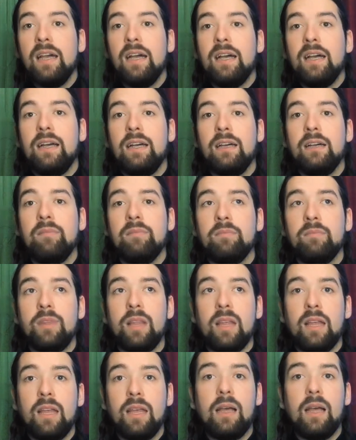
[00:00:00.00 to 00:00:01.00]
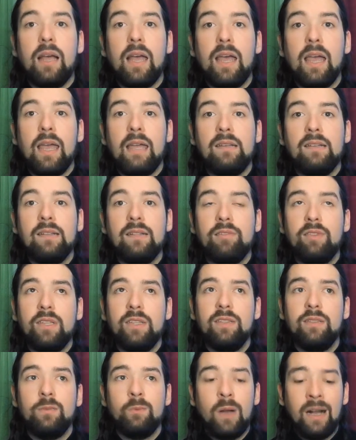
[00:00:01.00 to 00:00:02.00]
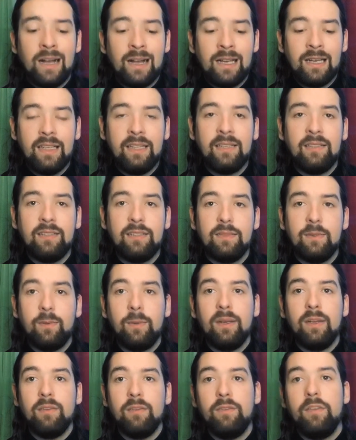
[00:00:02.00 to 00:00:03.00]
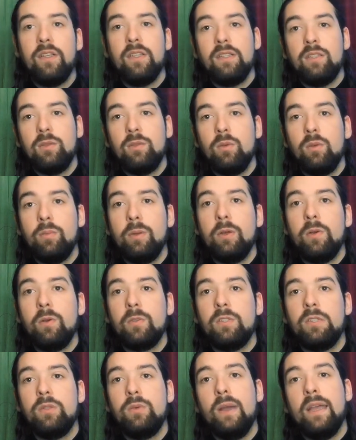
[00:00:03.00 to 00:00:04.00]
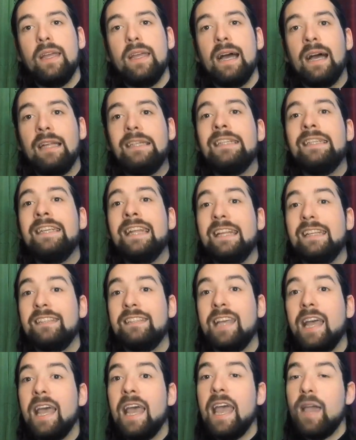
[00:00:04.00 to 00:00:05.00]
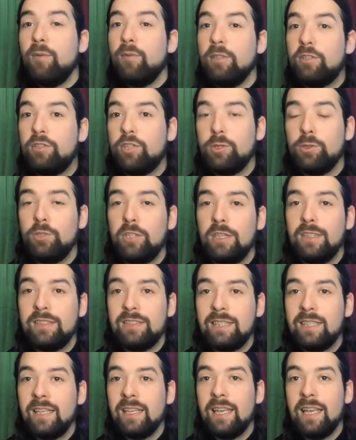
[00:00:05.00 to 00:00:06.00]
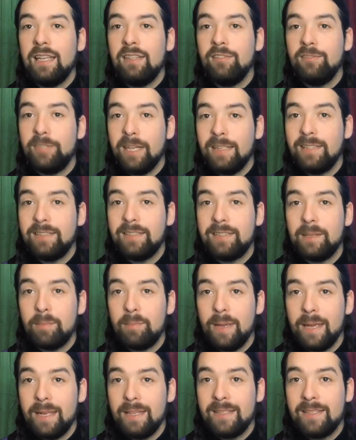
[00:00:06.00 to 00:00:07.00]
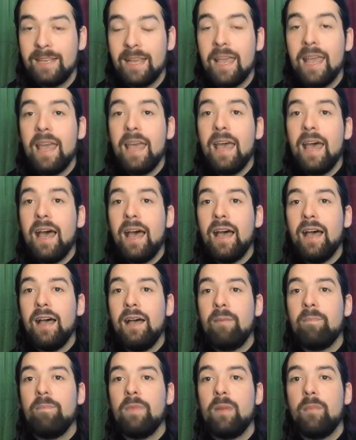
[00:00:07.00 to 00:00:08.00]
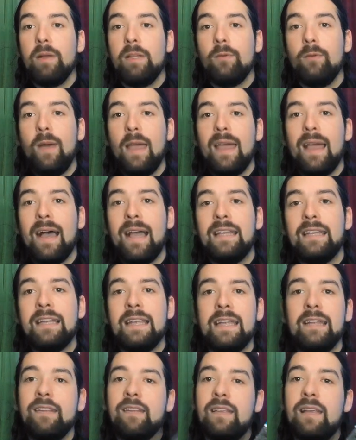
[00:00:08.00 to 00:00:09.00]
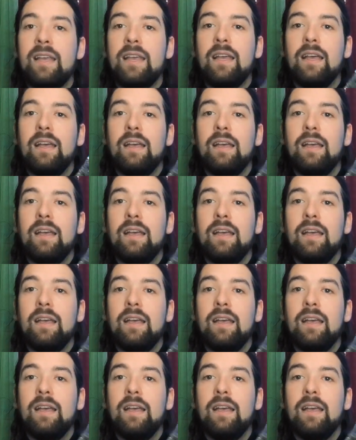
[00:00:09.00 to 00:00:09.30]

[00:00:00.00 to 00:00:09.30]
And the reason why is, well, first of all, because the way I knit, which you shall see in just a bit, but the way I knit